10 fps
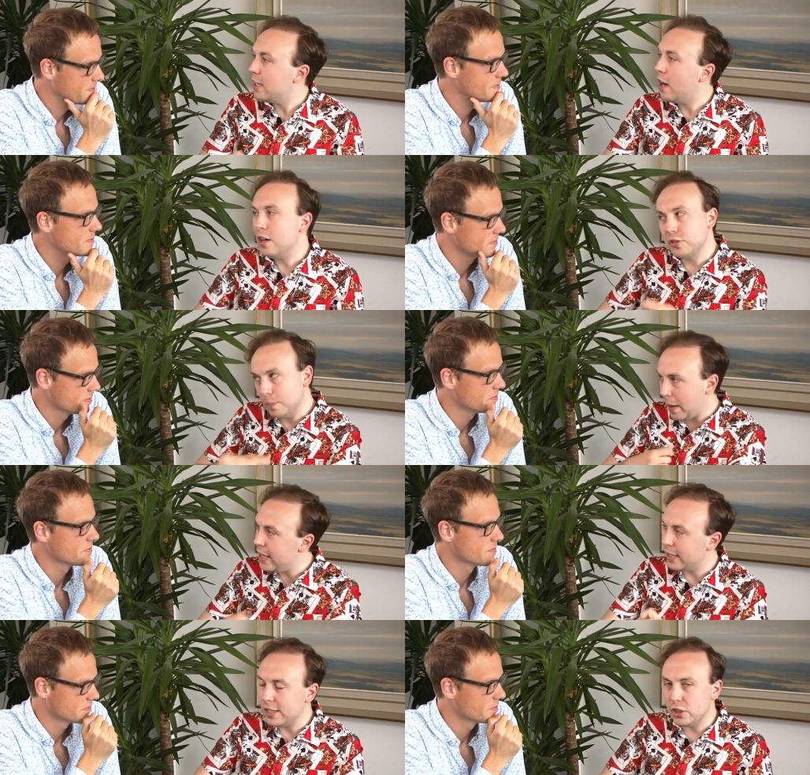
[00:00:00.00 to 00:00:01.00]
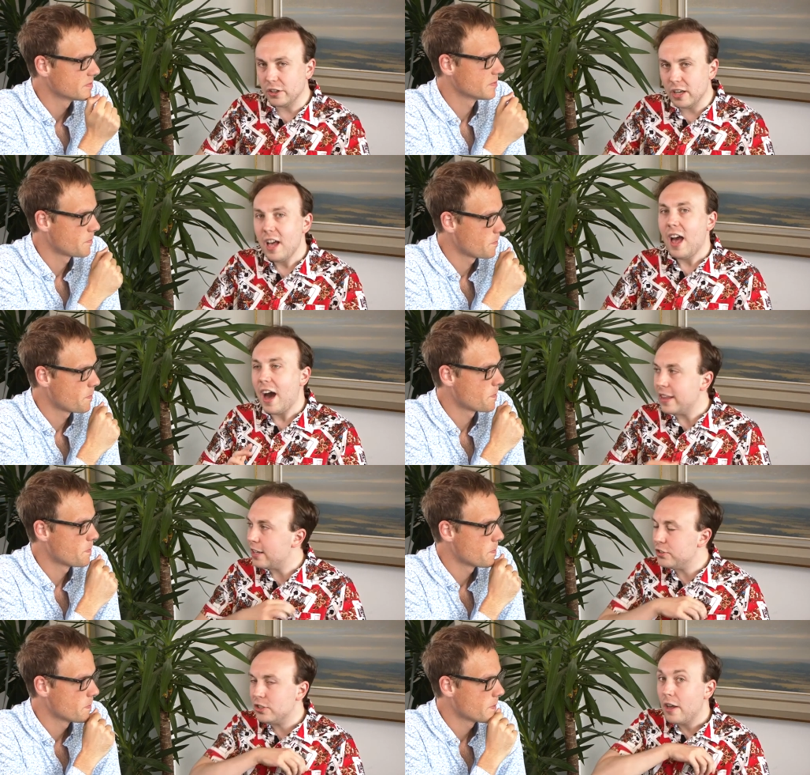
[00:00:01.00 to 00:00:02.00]
Speaker 1: cards and paying each other, and
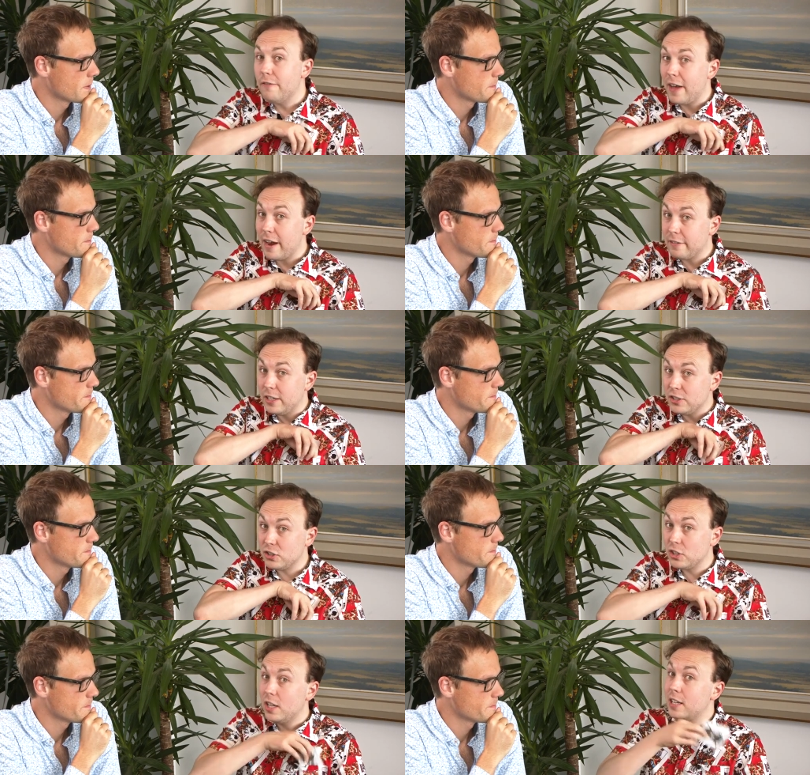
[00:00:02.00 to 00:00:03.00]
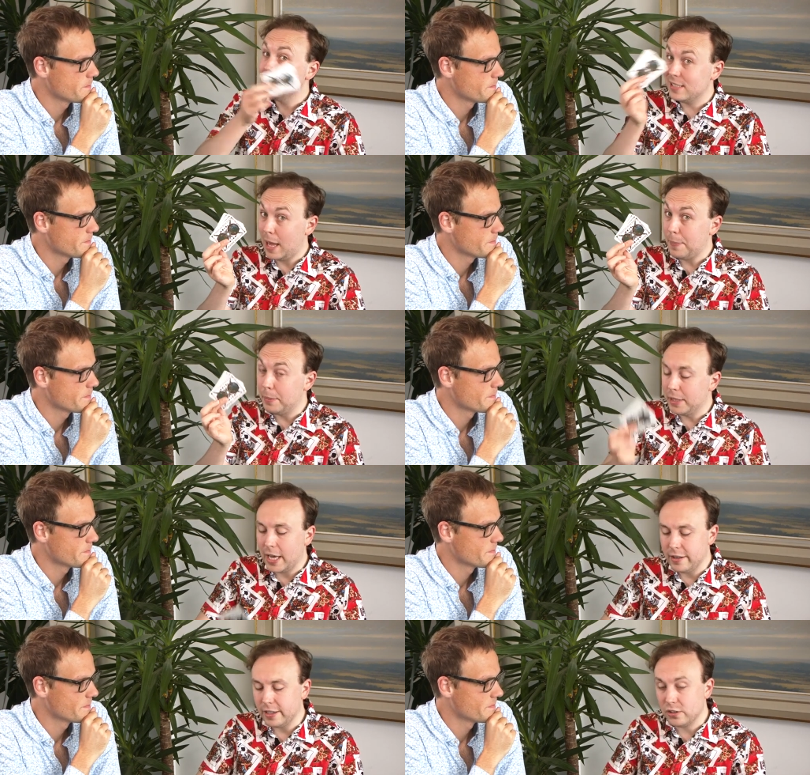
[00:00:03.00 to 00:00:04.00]
adds various slapping
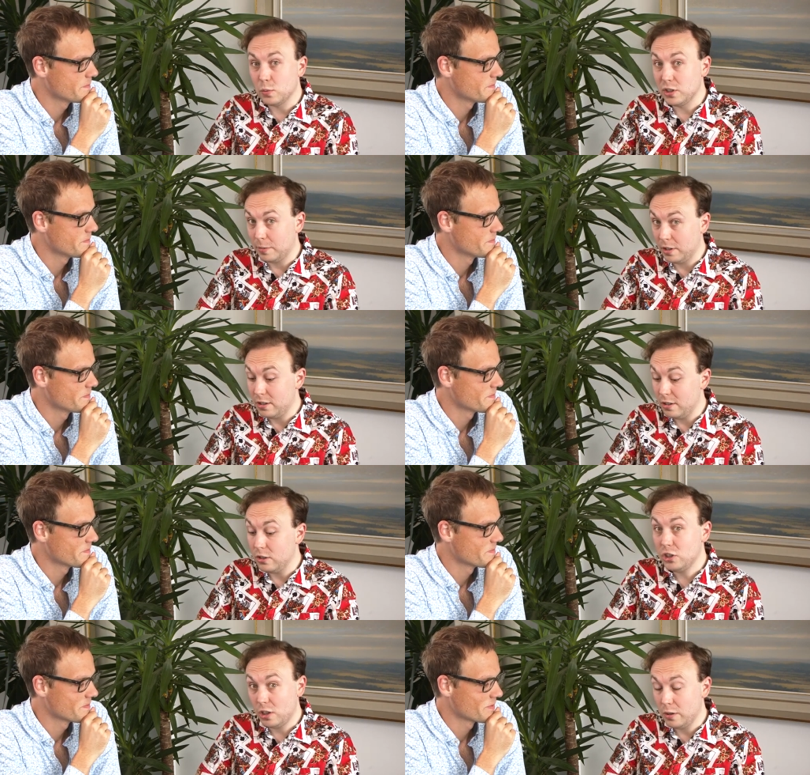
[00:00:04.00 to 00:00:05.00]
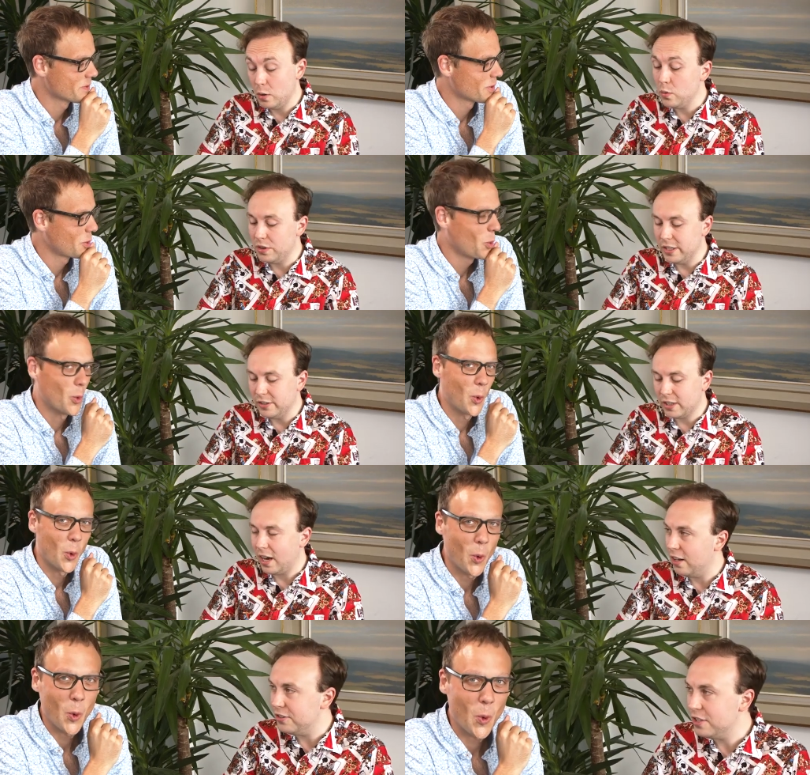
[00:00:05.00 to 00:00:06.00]
mechanics, which I'm going to show you with these
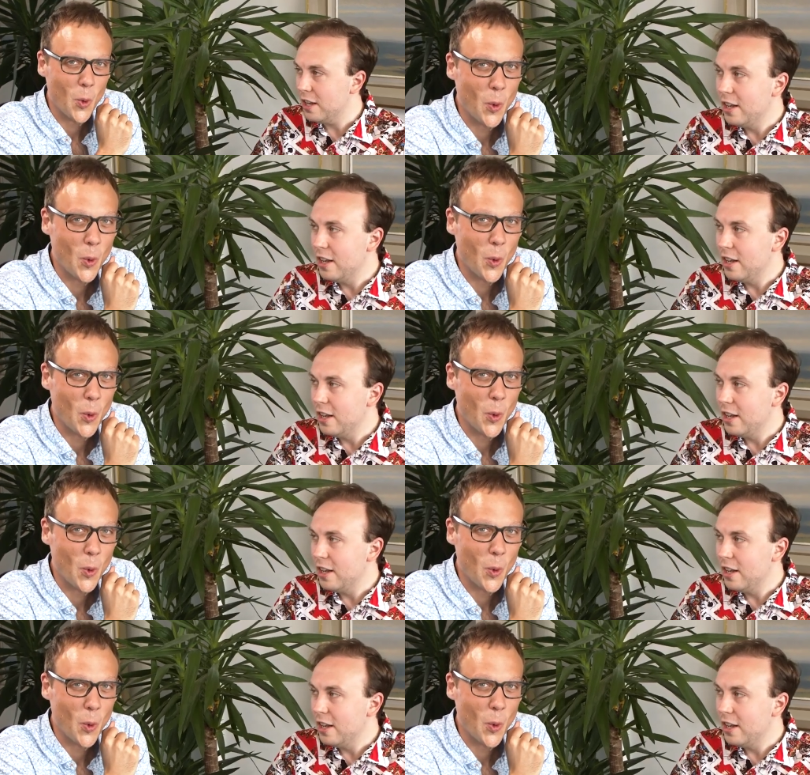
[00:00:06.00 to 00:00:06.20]
cards.